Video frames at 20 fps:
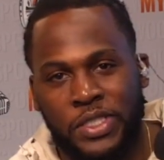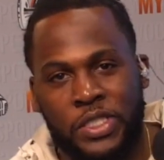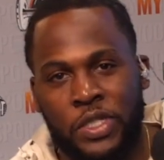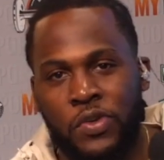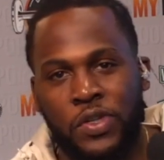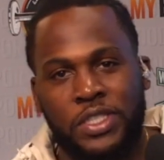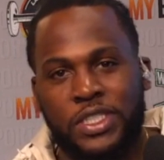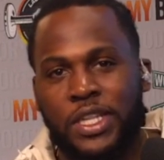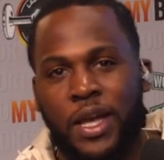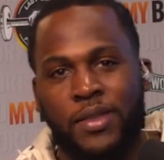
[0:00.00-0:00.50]
But soon
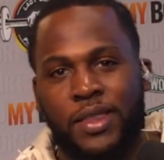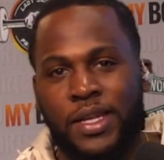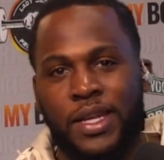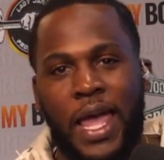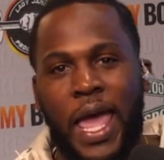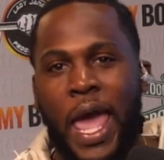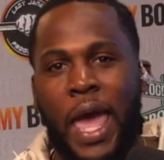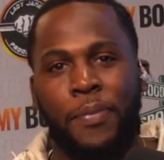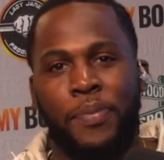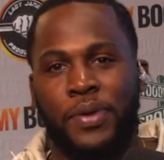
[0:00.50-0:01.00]
as something
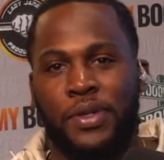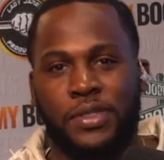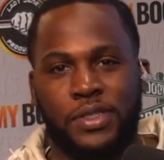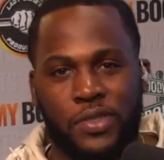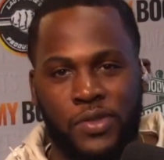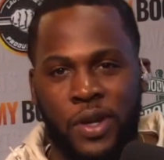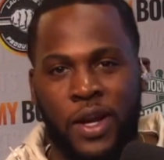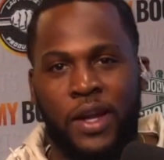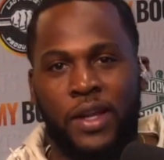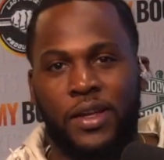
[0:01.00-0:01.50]
happens,
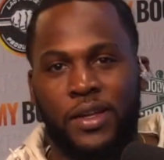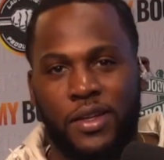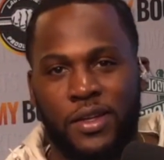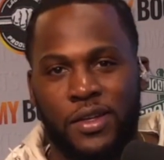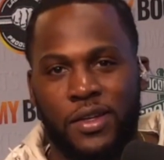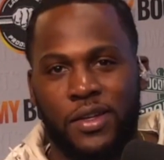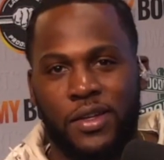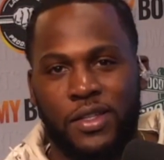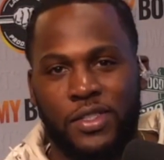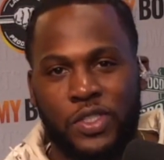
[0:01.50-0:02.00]
right,
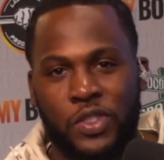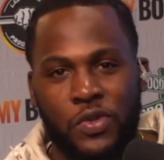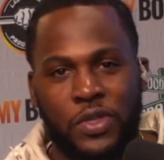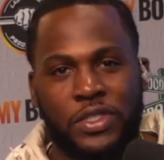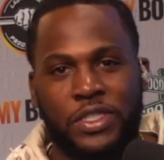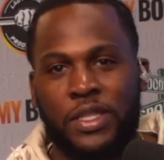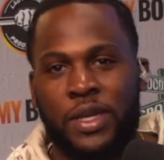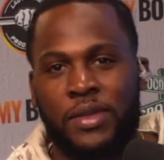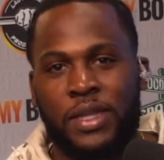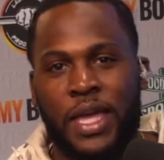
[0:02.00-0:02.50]
soon as
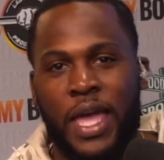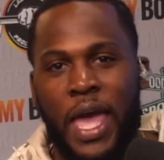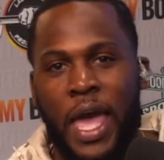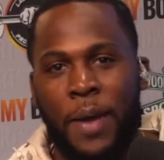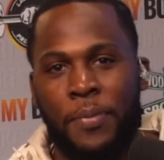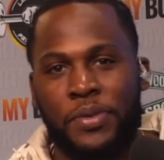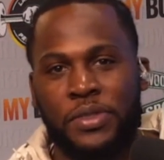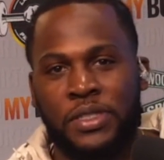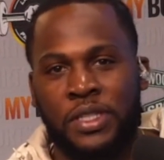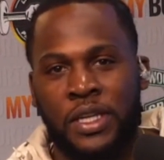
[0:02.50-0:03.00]
something
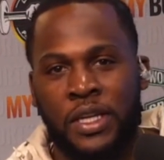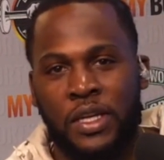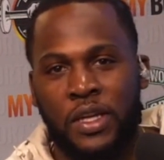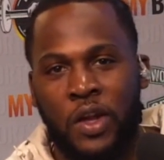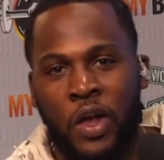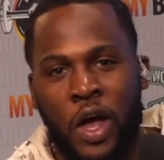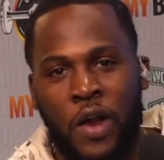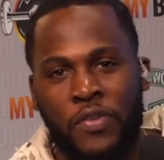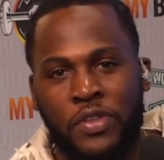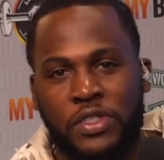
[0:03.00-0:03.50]
happens,
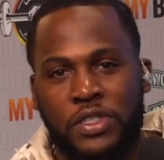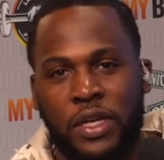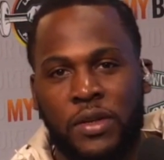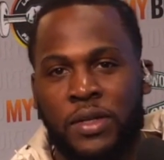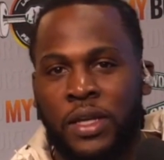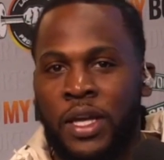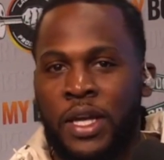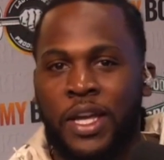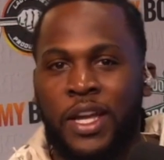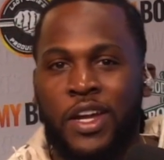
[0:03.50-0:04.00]
now all of a sudden,
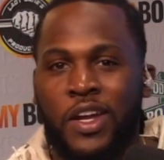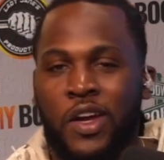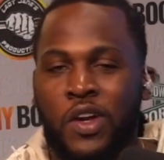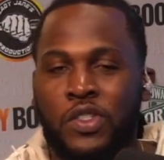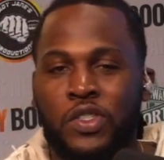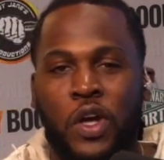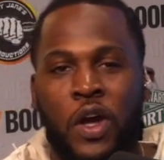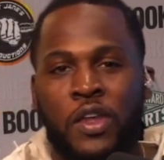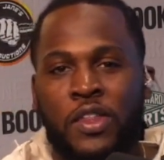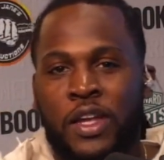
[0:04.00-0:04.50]
here
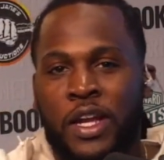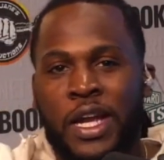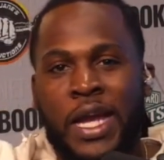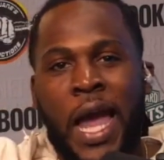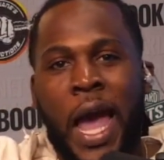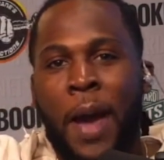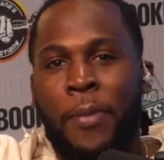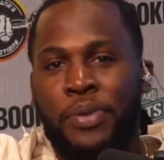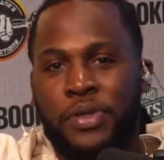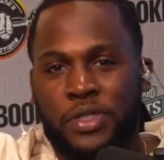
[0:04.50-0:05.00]
goes all their
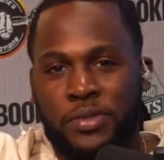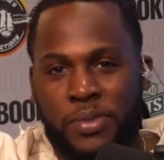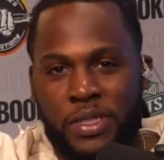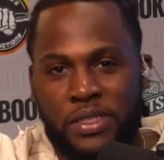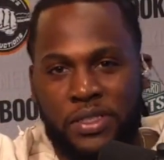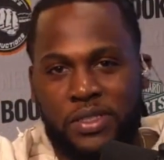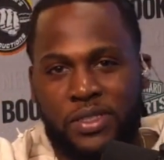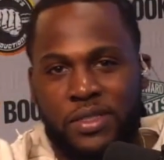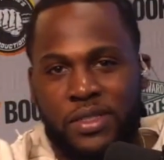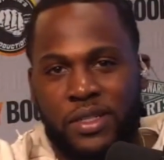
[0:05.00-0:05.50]

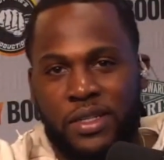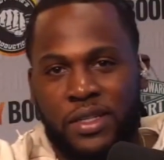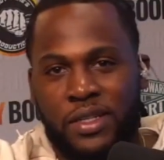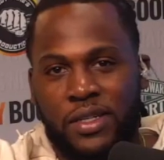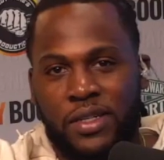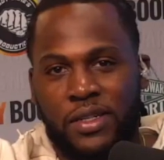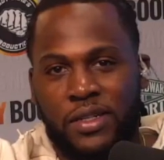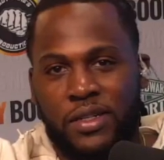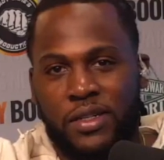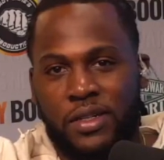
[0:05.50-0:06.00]
accomplishments.
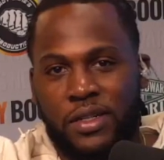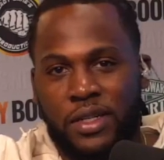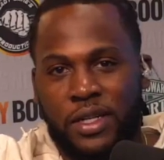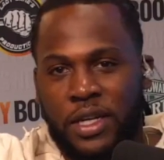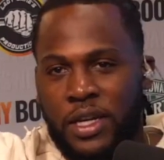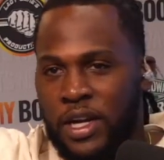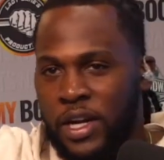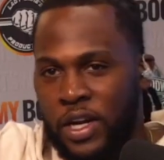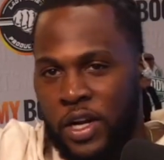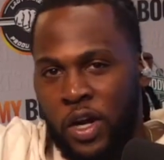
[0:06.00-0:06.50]

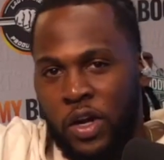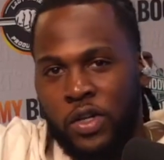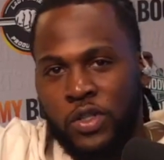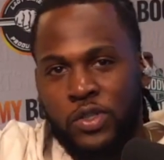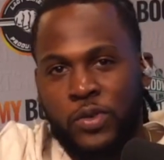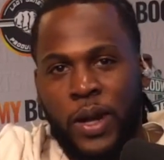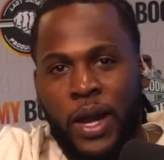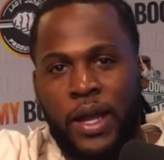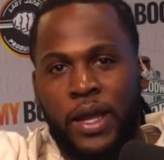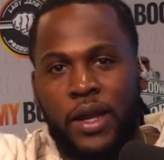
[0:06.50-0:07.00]
Here goes
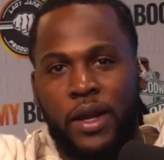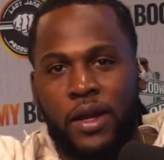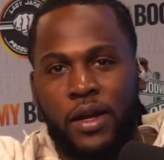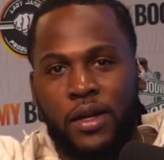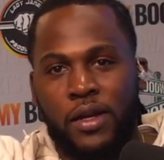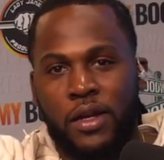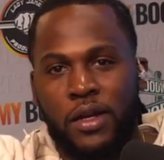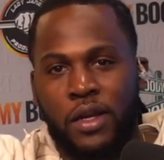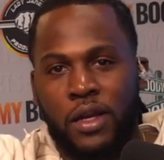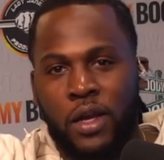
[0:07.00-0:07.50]
right here.
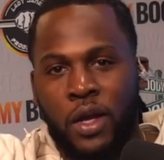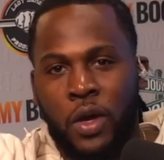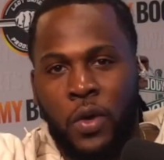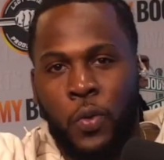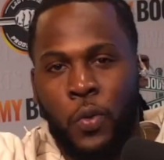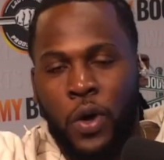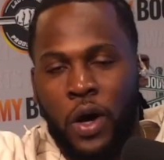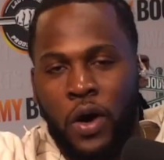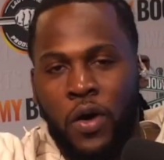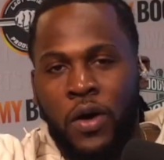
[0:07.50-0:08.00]

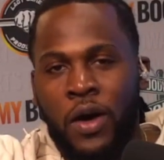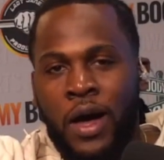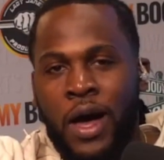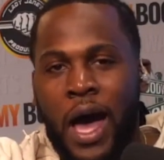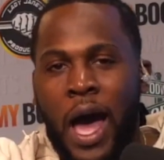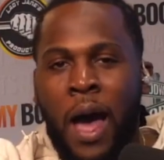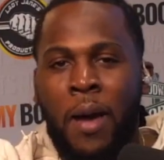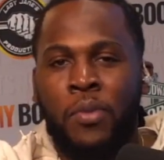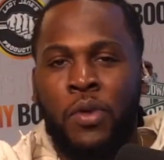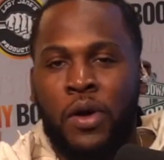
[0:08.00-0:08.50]
Well,
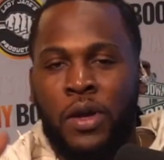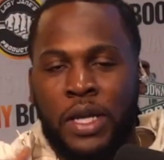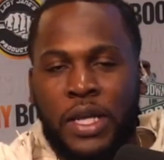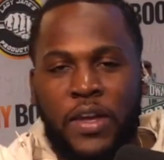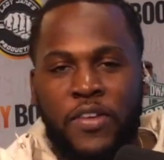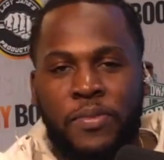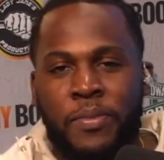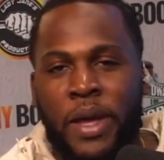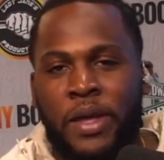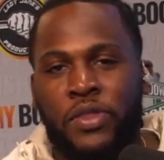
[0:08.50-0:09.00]
I'm going to
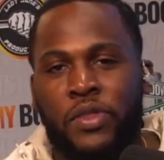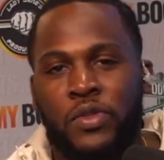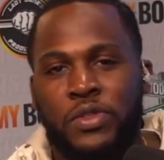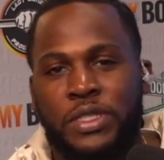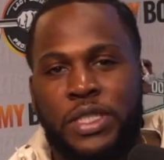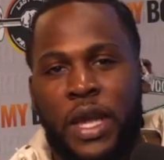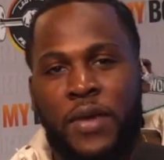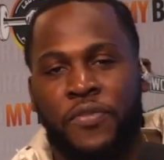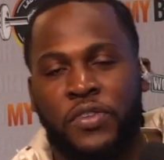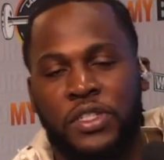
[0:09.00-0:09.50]
give Matthew
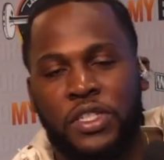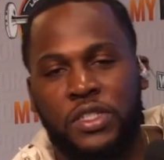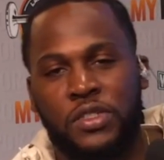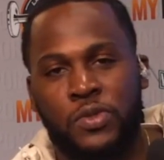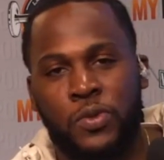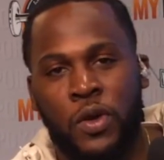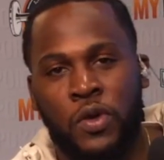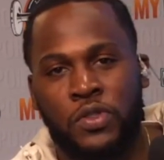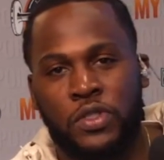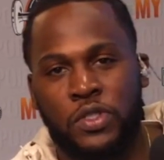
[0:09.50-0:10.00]
Stafford his
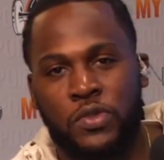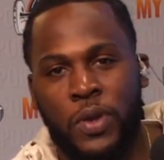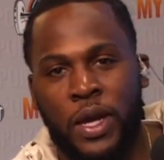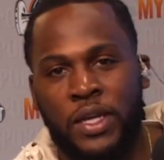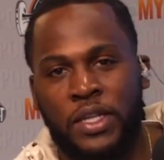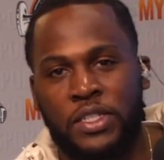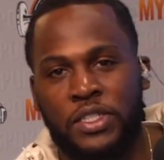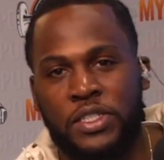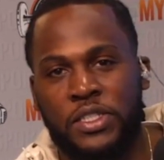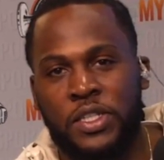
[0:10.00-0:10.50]
roses while
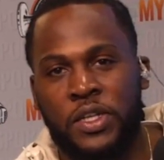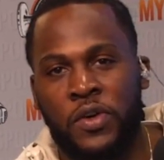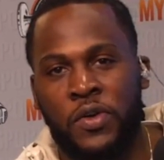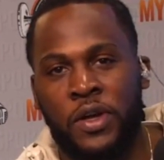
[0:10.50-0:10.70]
he's still